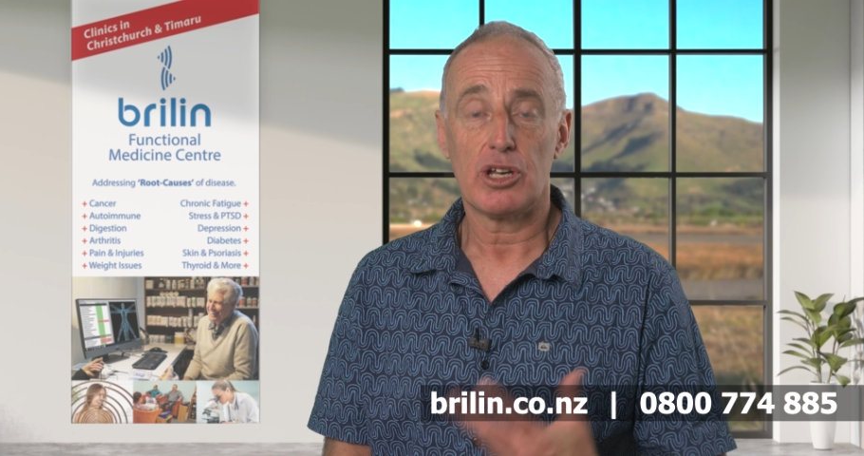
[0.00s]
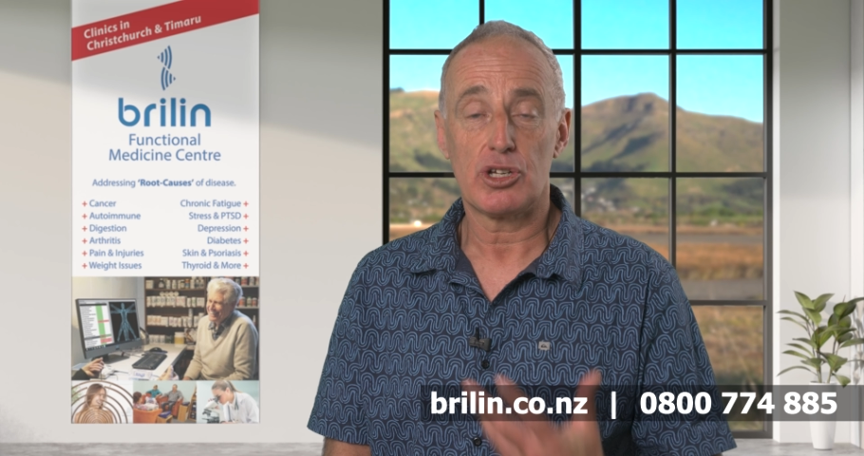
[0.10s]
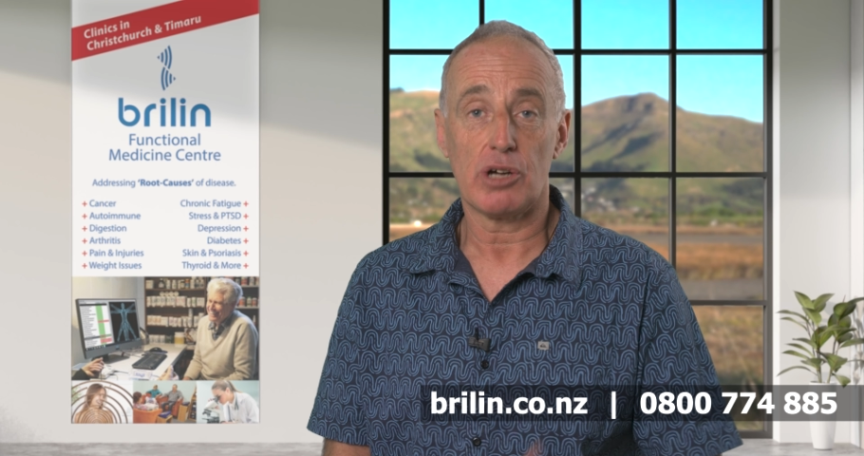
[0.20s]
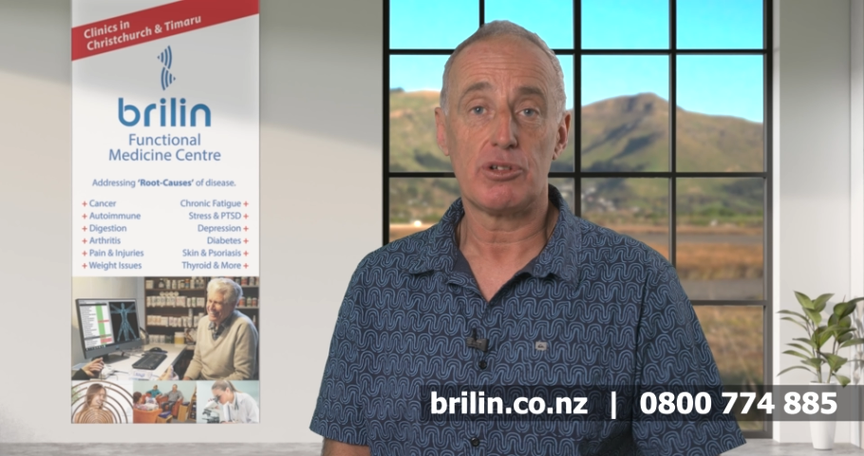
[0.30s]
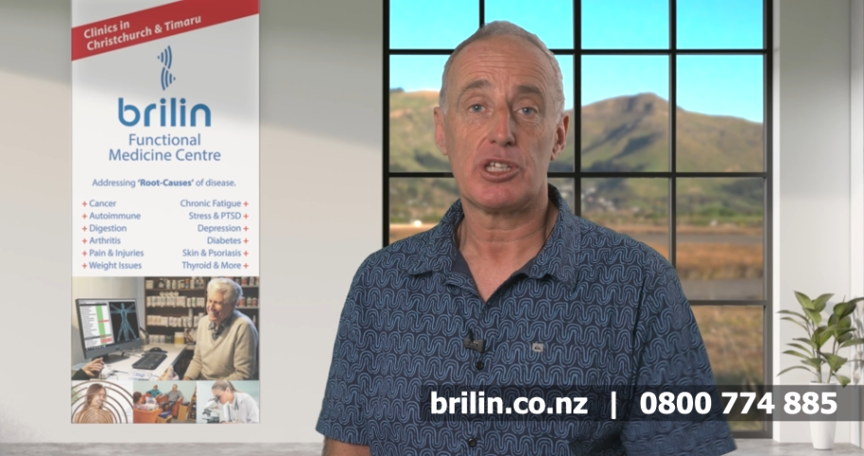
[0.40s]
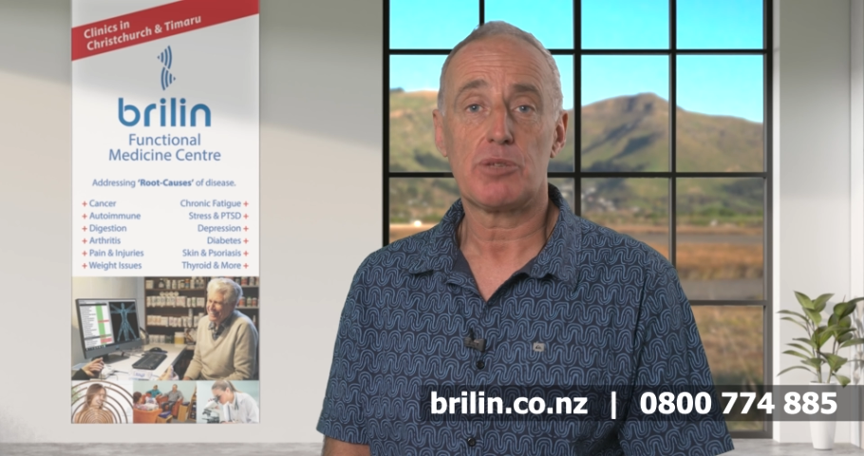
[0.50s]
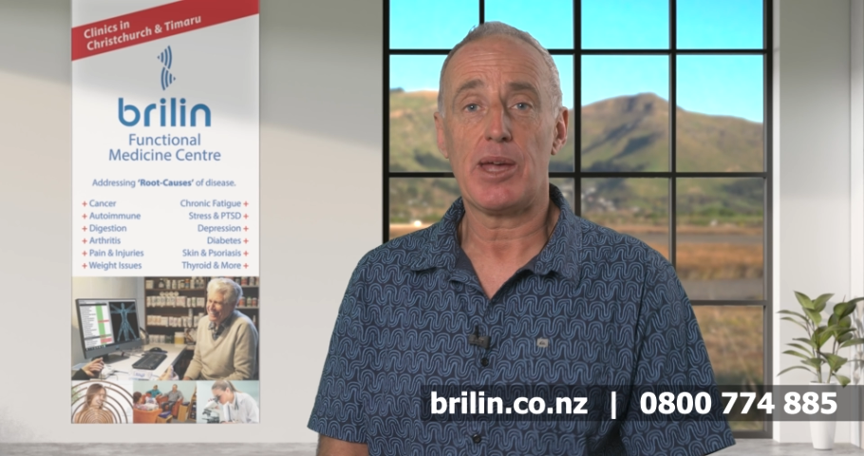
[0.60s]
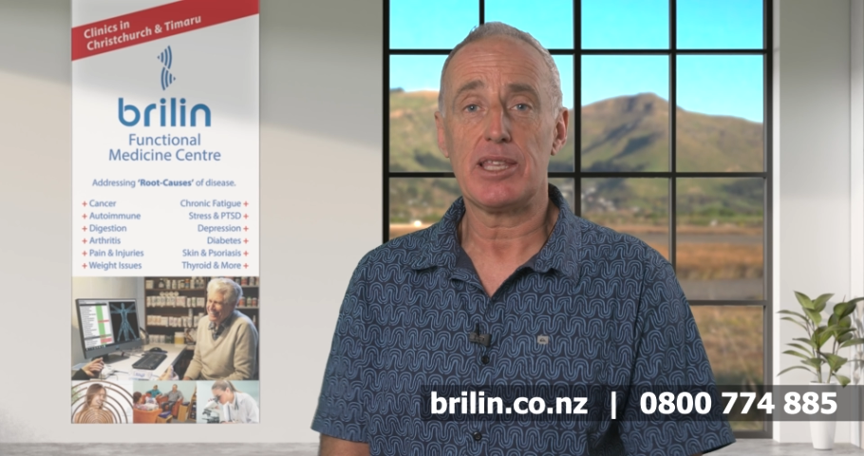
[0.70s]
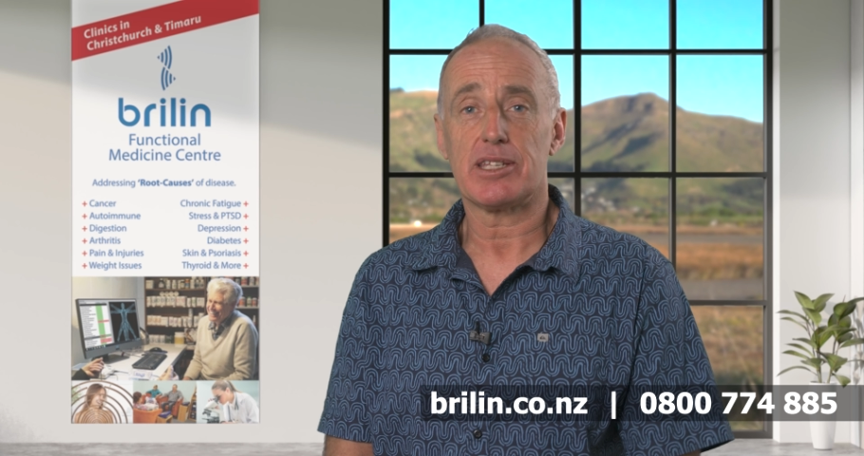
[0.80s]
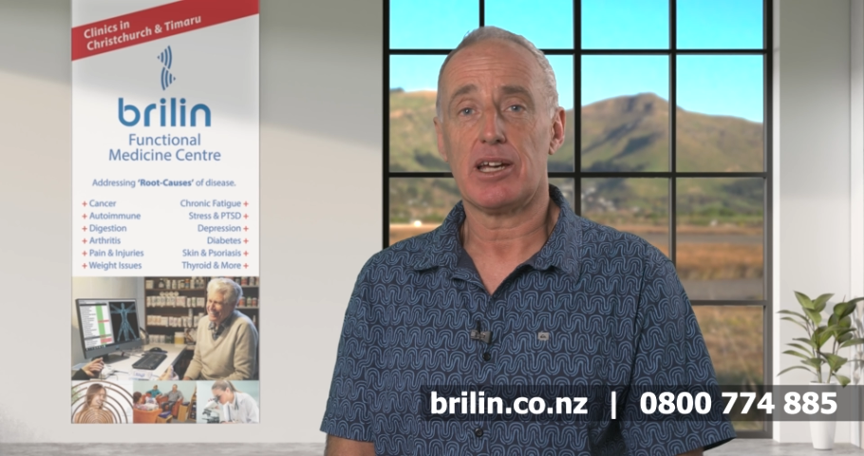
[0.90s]
Joe
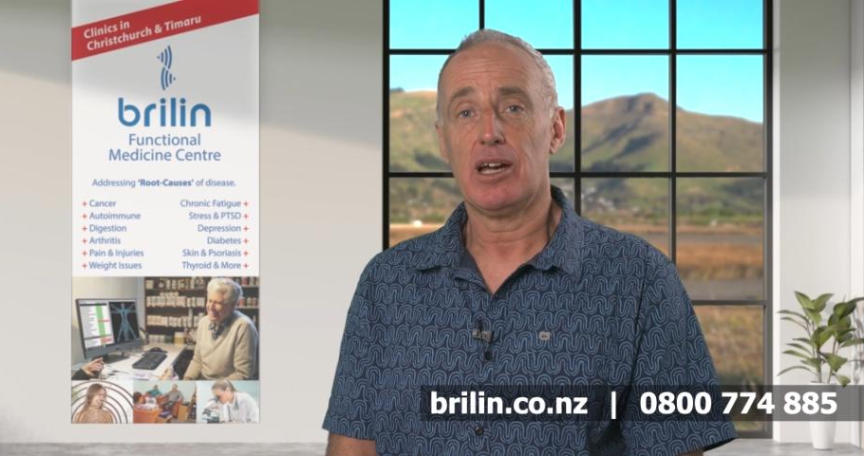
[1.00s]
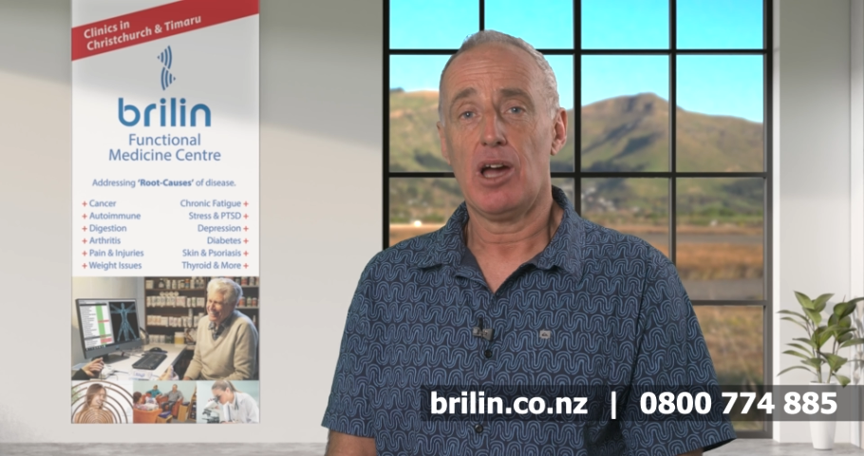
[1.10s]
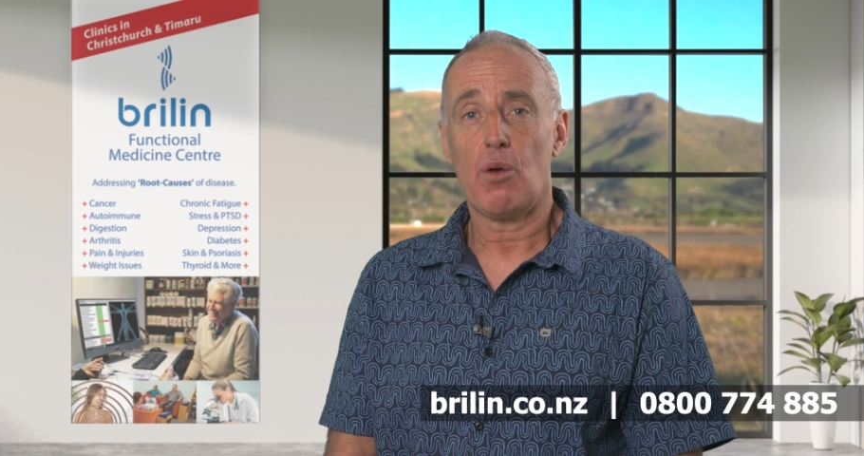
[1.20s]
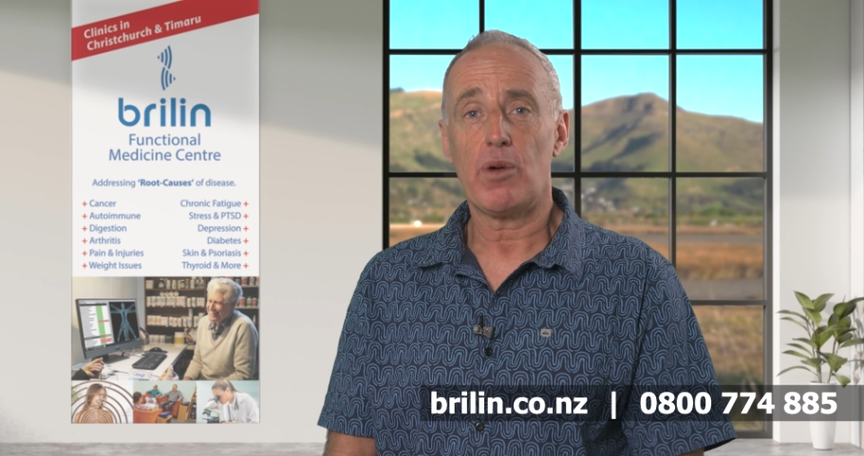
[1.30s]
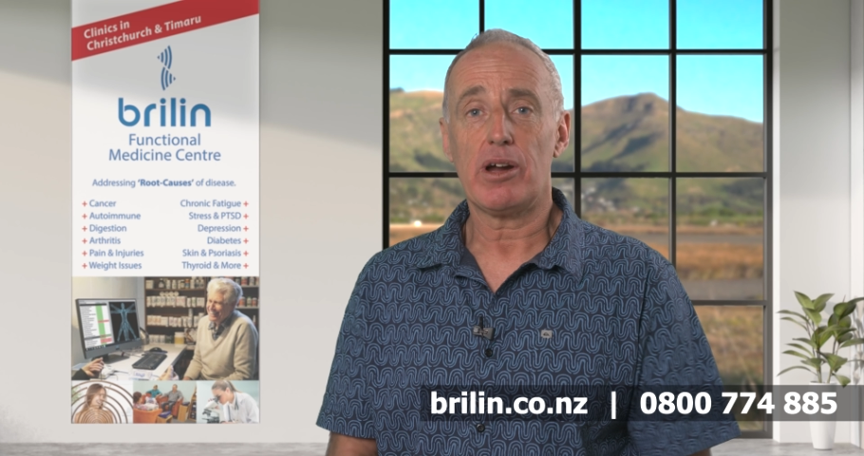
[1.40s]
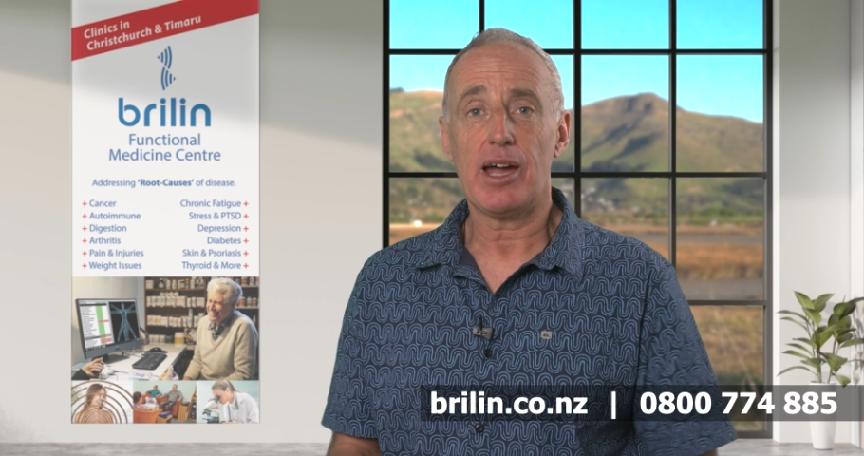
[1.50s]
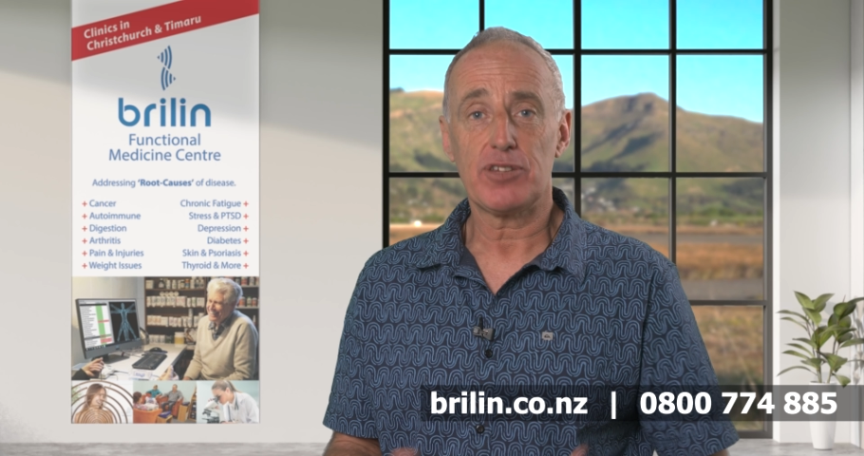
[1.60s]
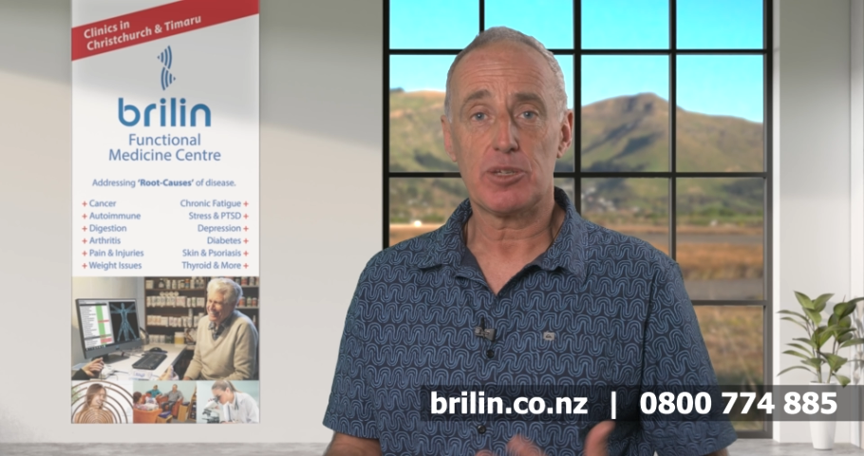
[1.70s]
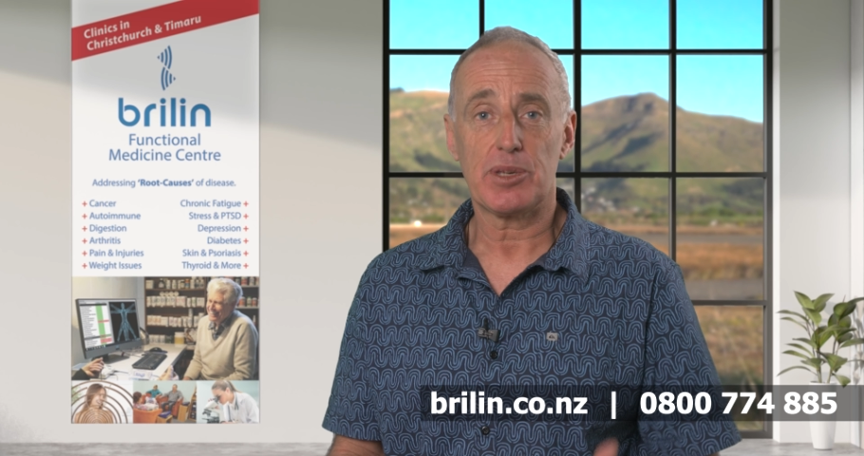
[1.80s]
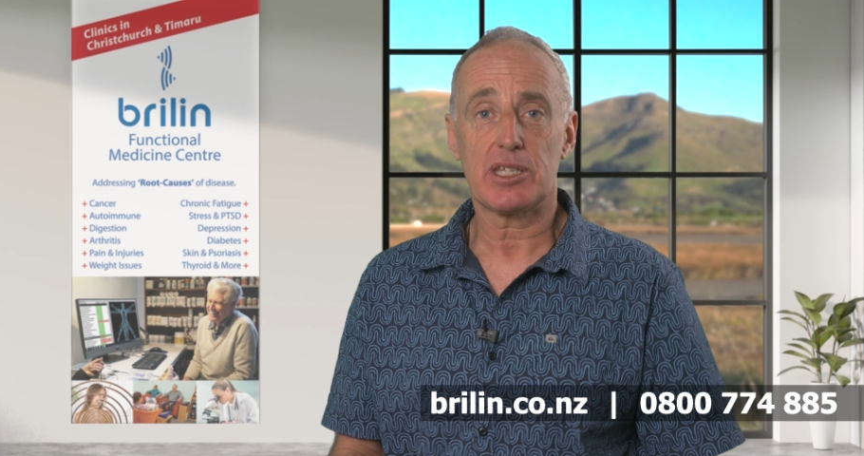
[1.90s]
Dispenza, where I have
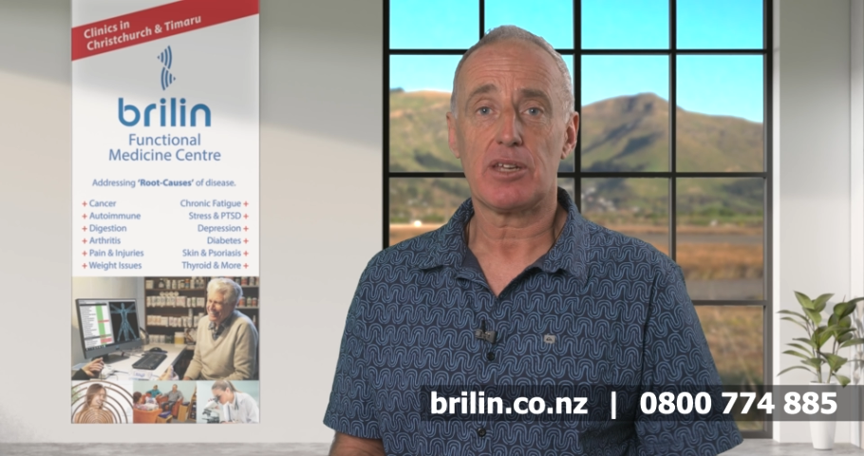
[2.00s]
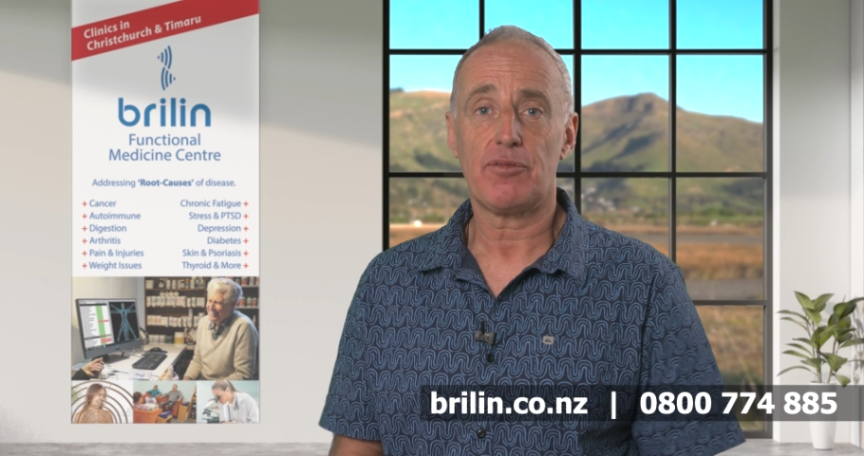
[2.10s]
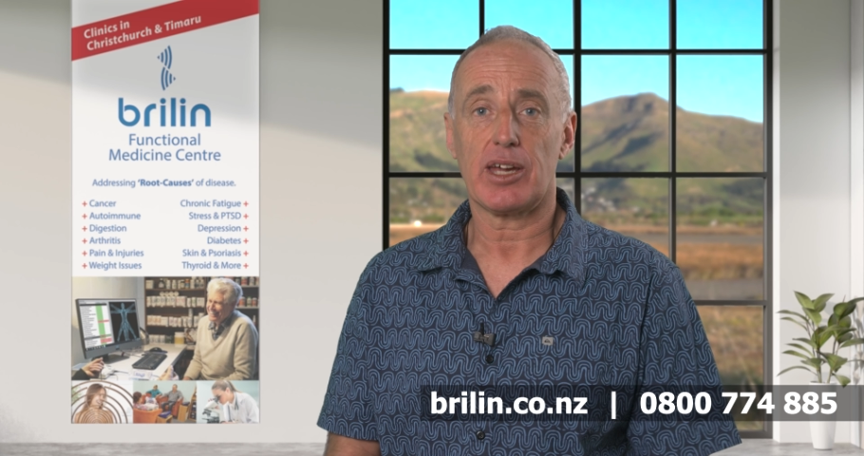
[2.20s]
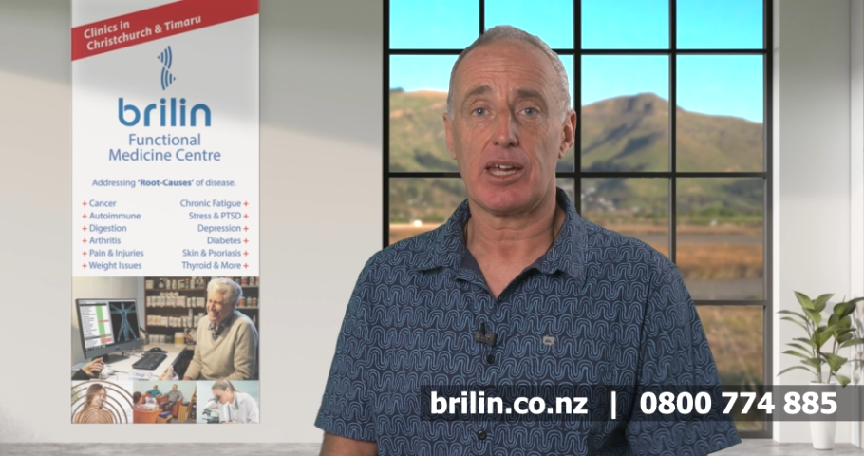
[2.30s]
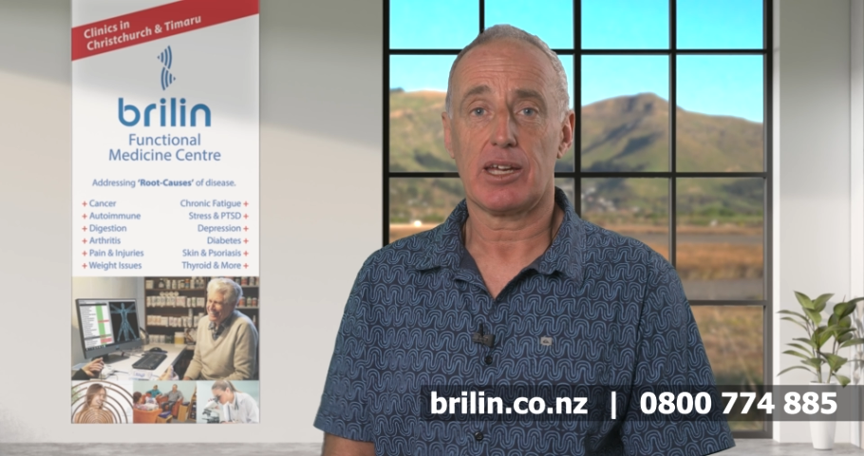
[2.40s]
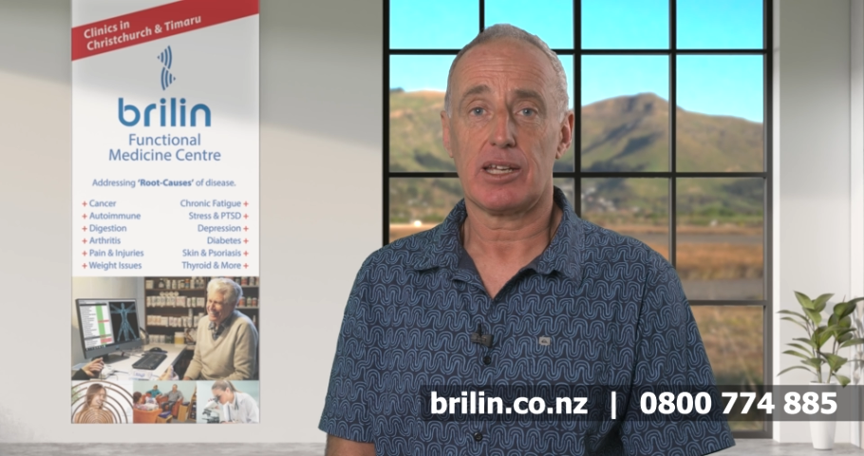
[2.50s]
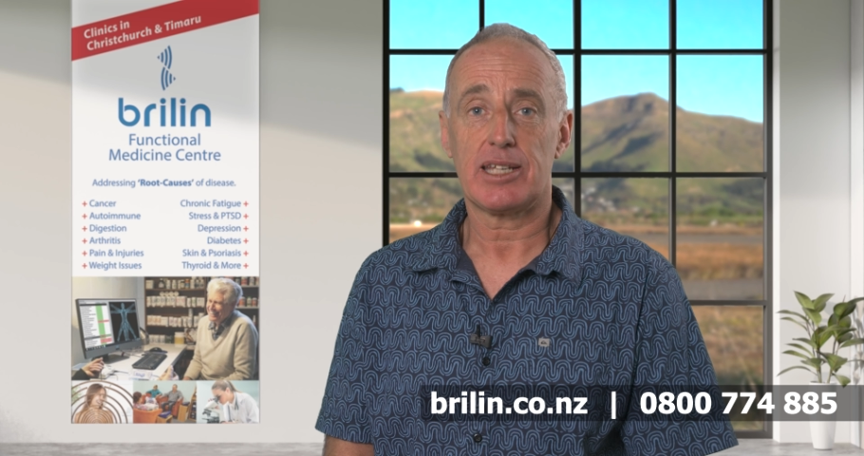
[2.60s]
specific